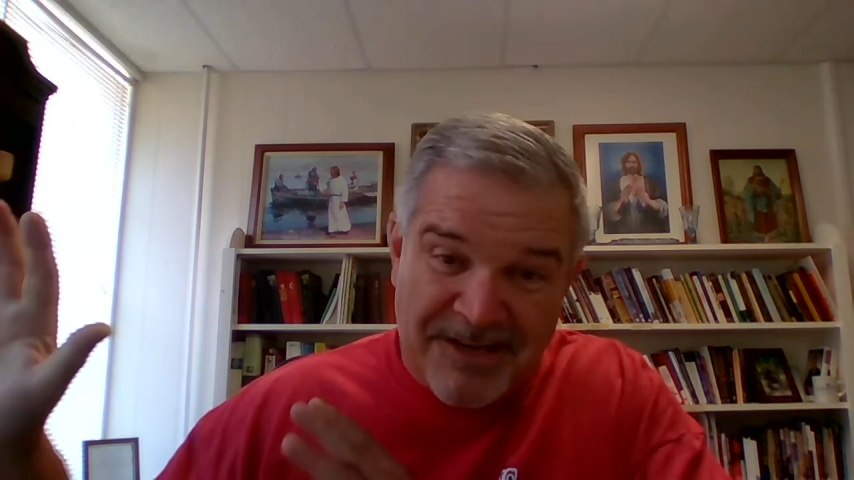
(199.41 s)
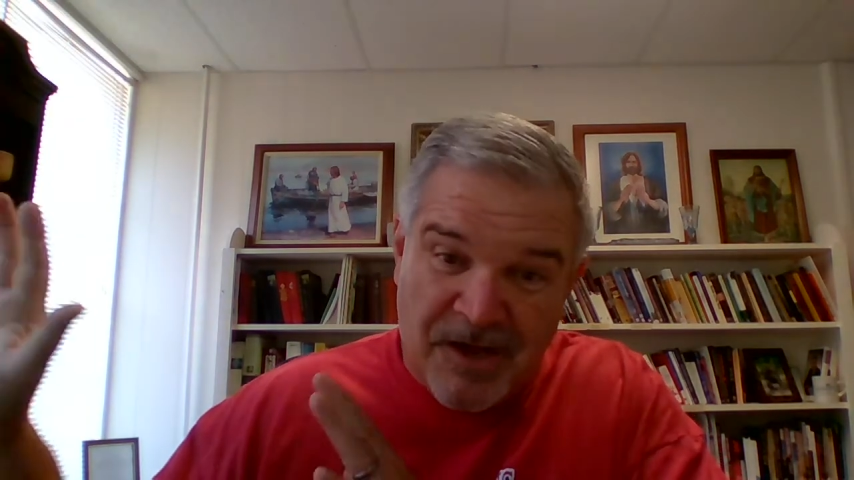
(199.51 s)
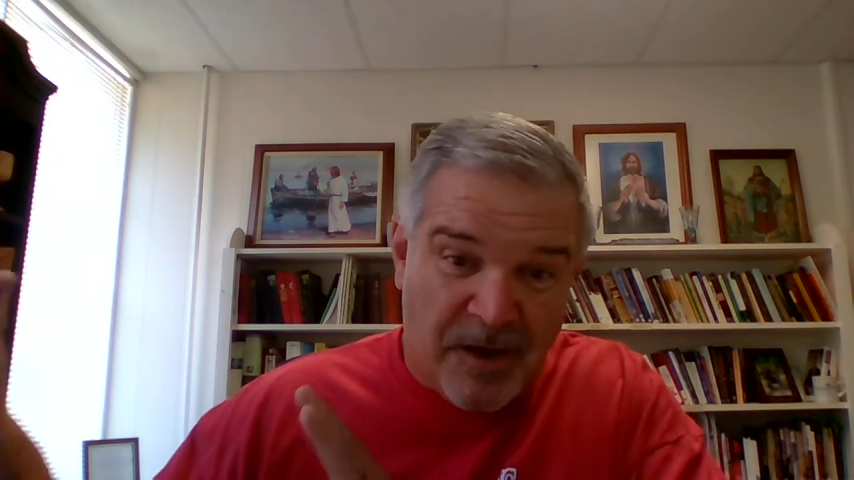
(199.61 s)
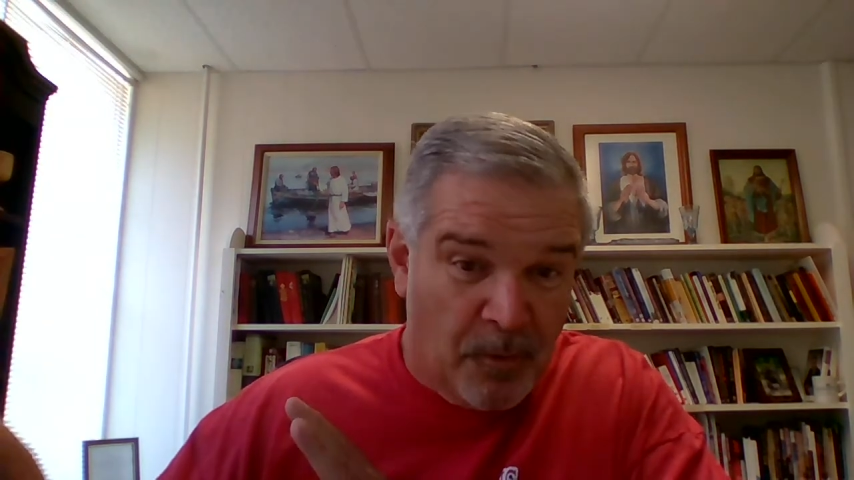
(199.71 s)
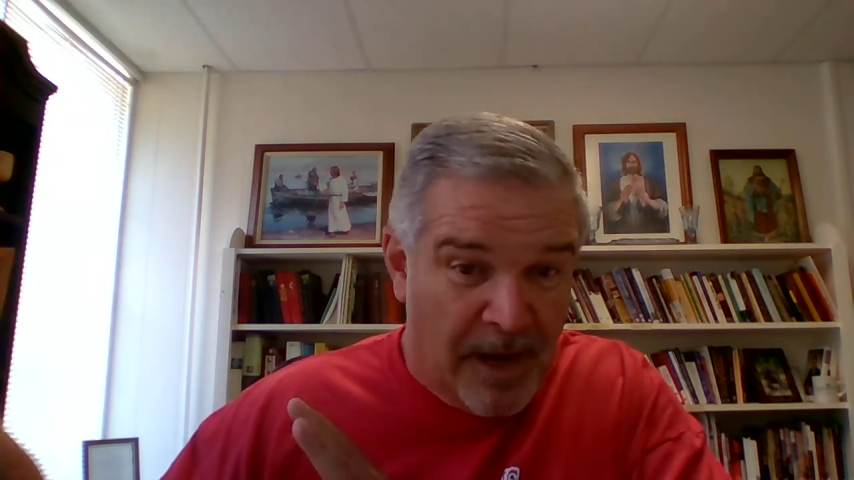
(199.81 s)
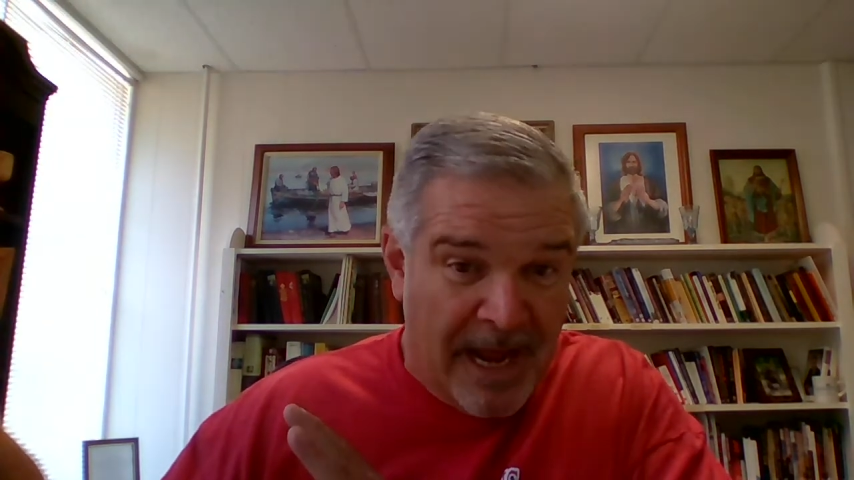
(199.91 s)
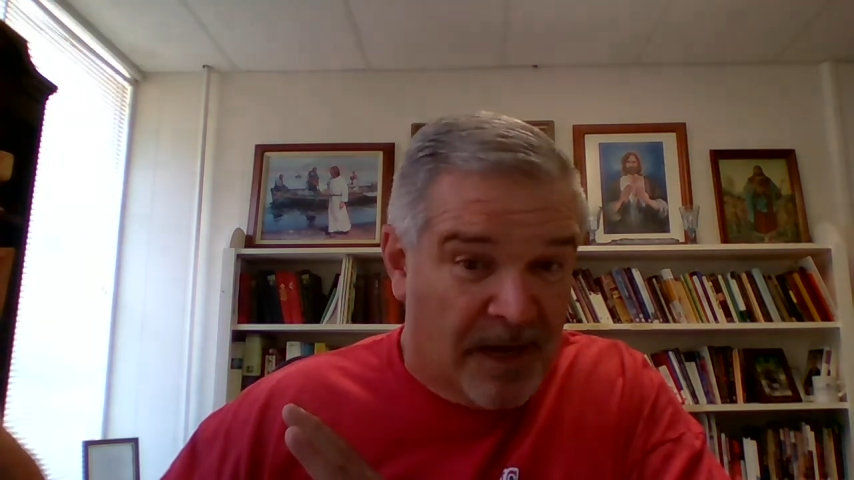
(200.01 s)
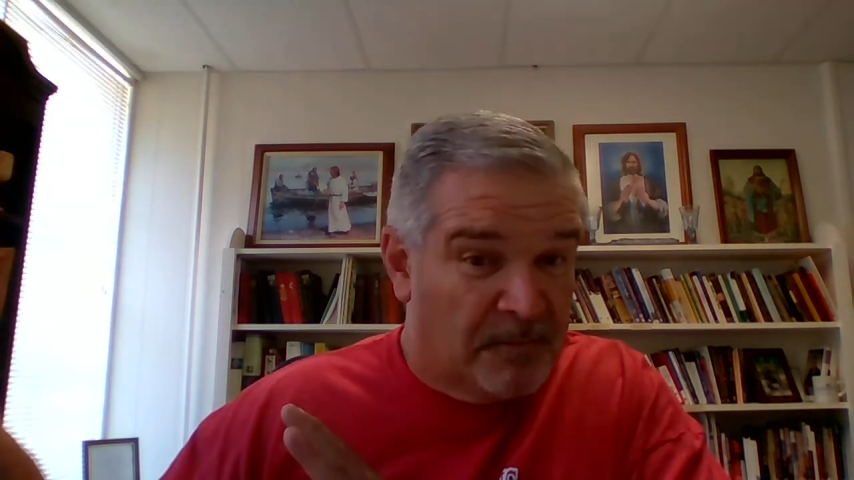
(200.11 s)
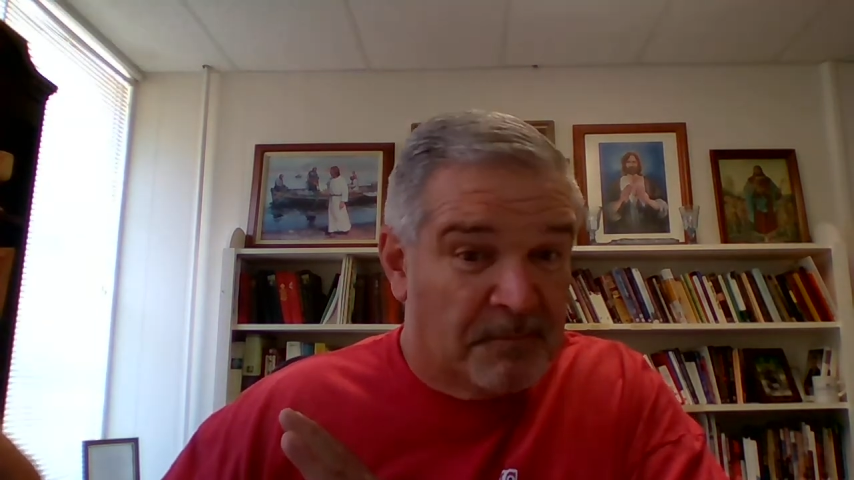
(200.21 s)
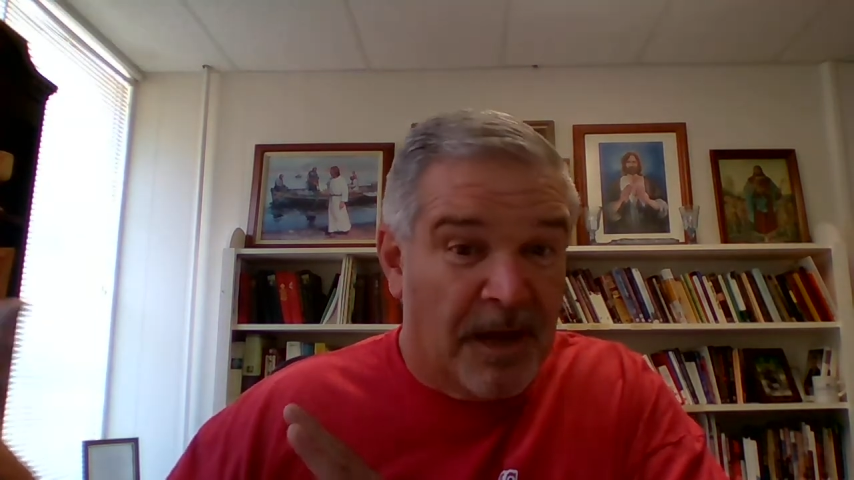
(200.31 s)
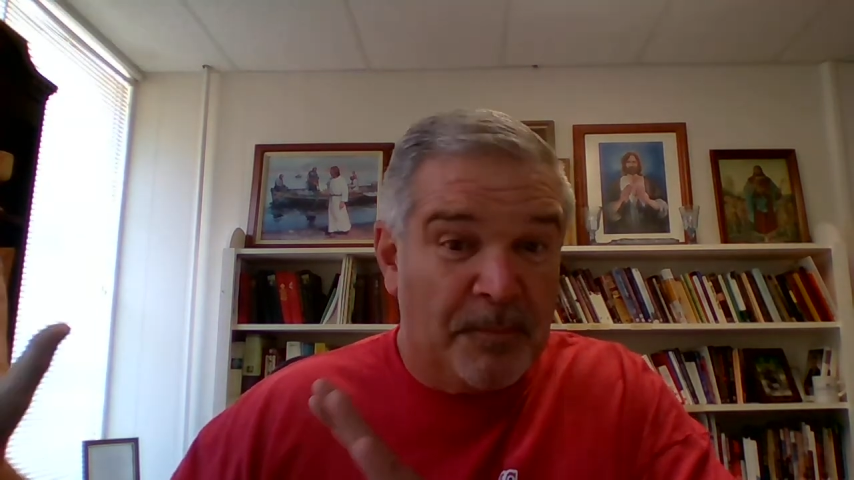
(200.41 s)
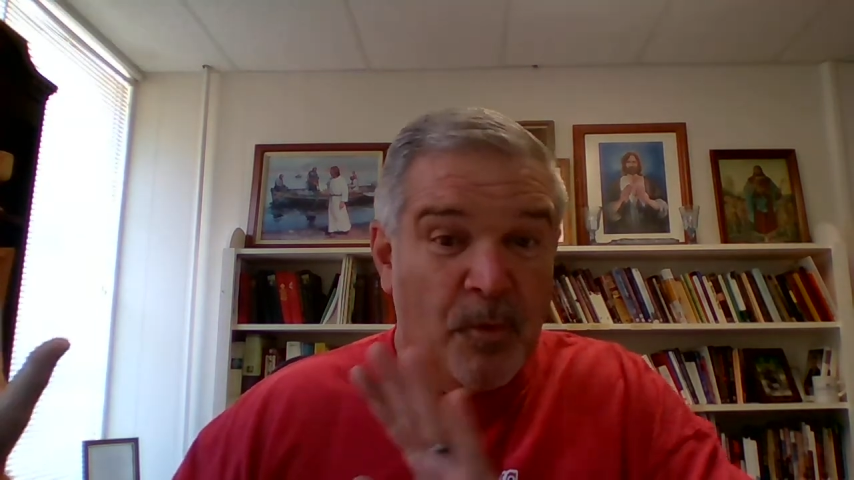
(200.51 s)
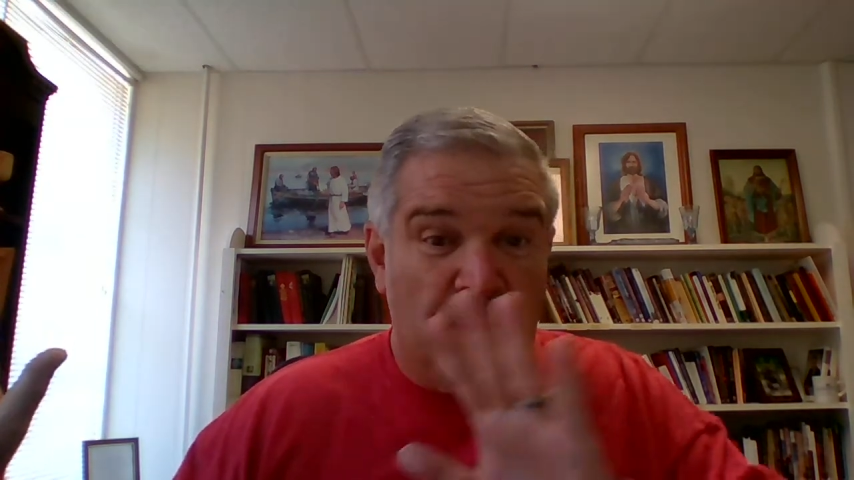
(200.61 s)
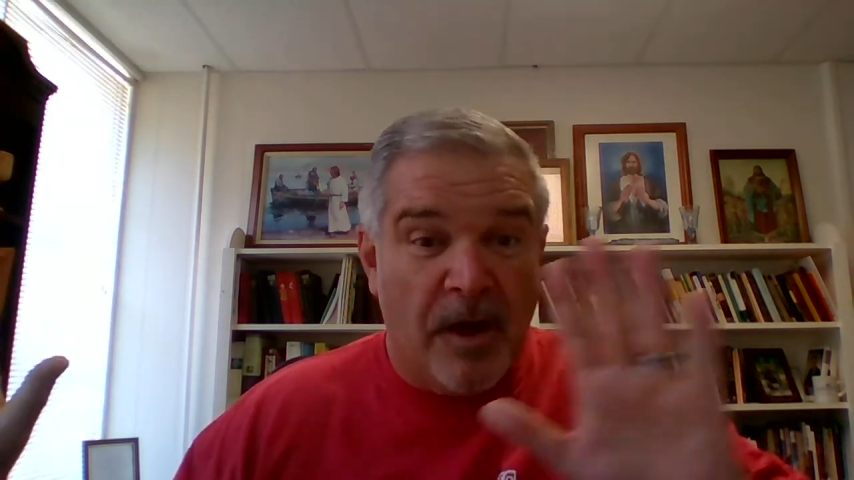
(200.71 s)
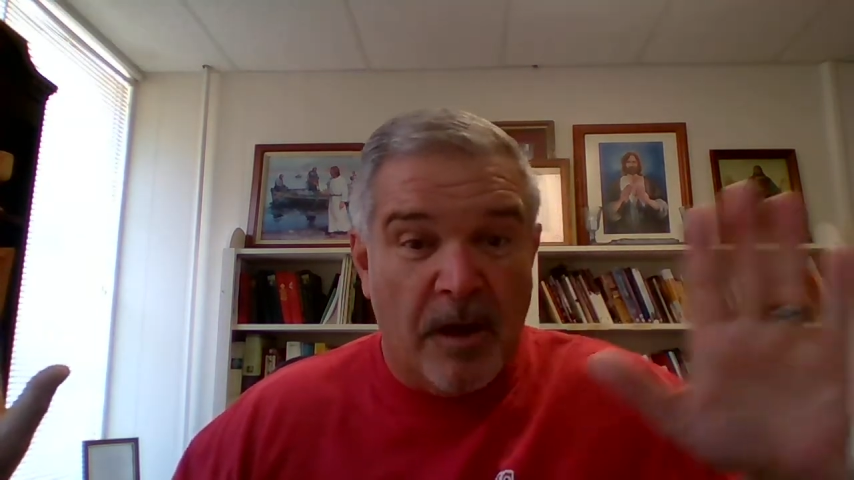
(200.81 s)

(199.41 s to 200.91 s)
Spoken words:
"No, I don't like him. I'm going the